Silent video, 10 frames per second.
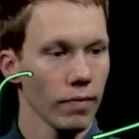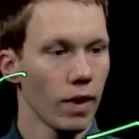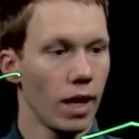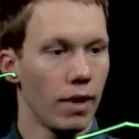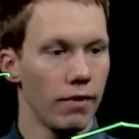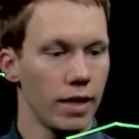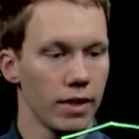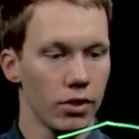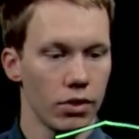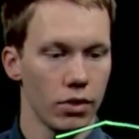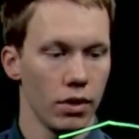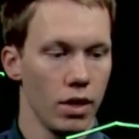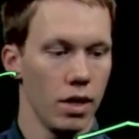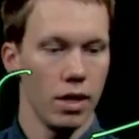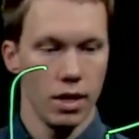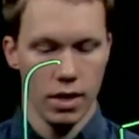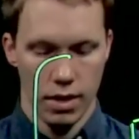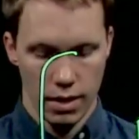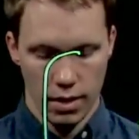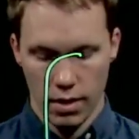of this,
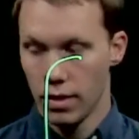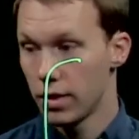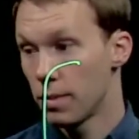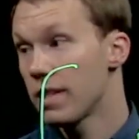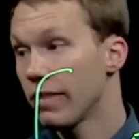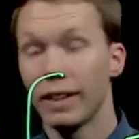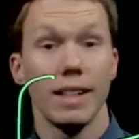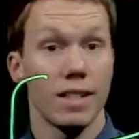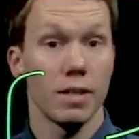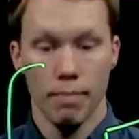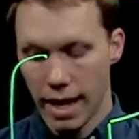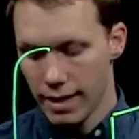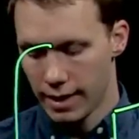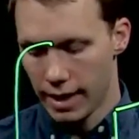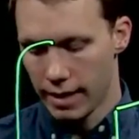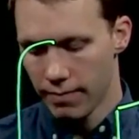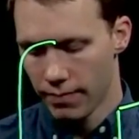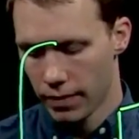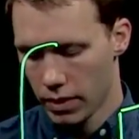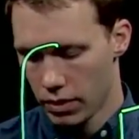specifically this is benzene,
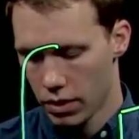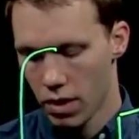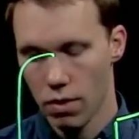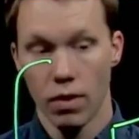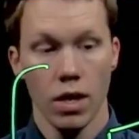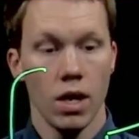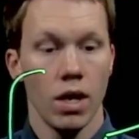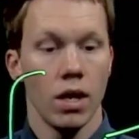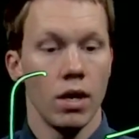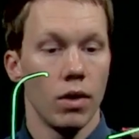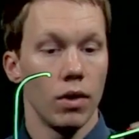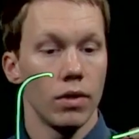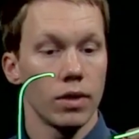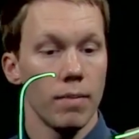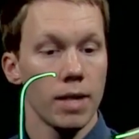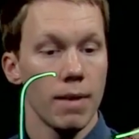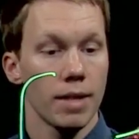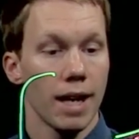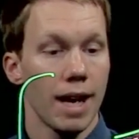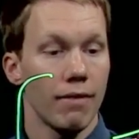so
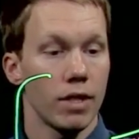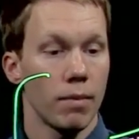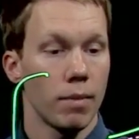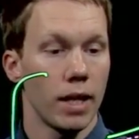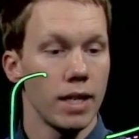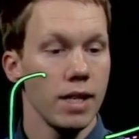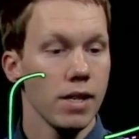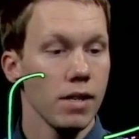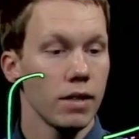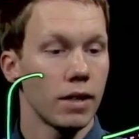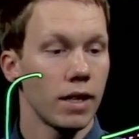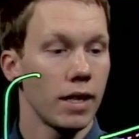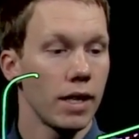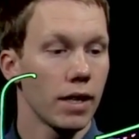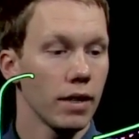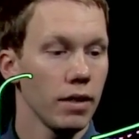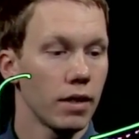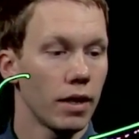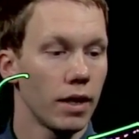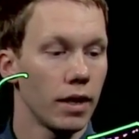sometimes I have a double bond here, here,
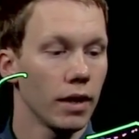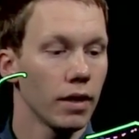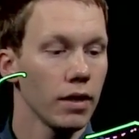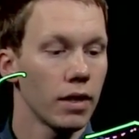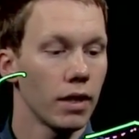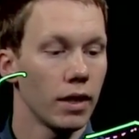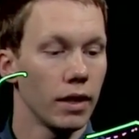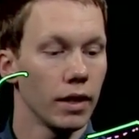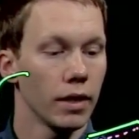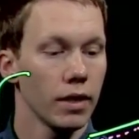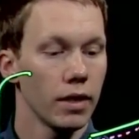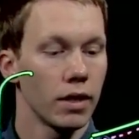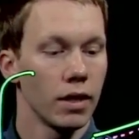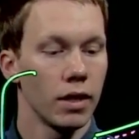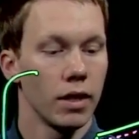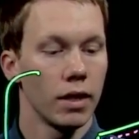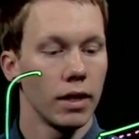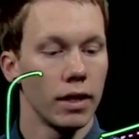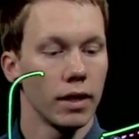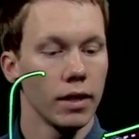here, here,
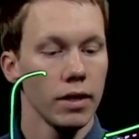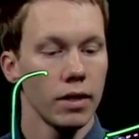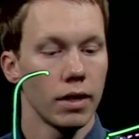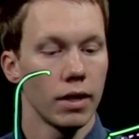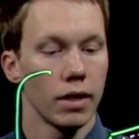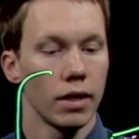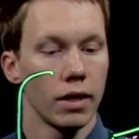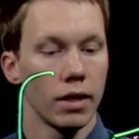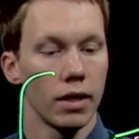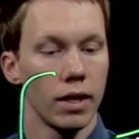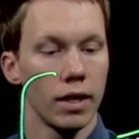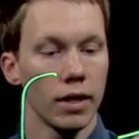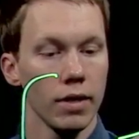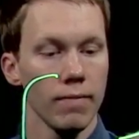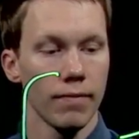here, here,